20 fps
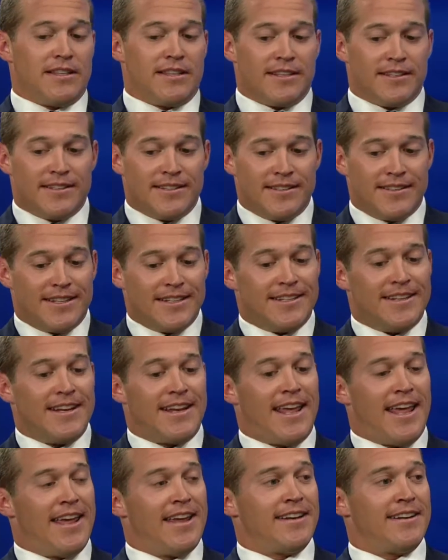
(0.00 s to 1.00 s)
the
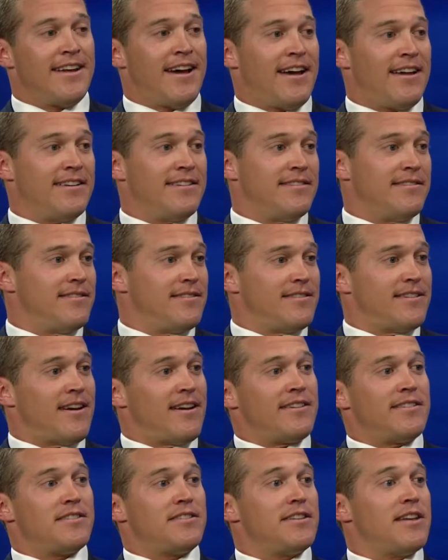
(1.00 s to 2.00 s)
decaying,
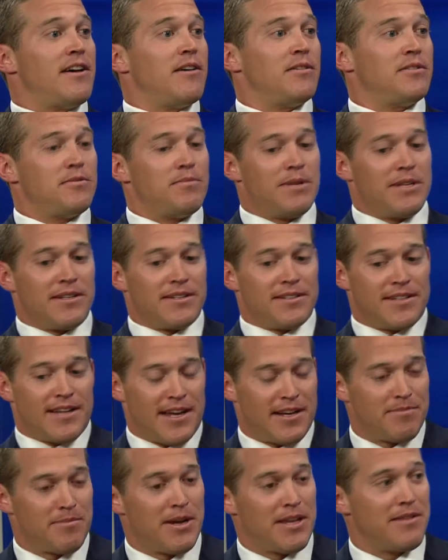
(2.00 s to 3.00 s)
dying cells being
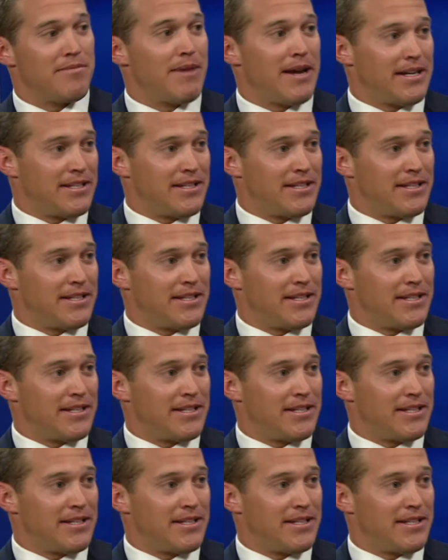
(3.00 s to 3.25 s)
attacked by the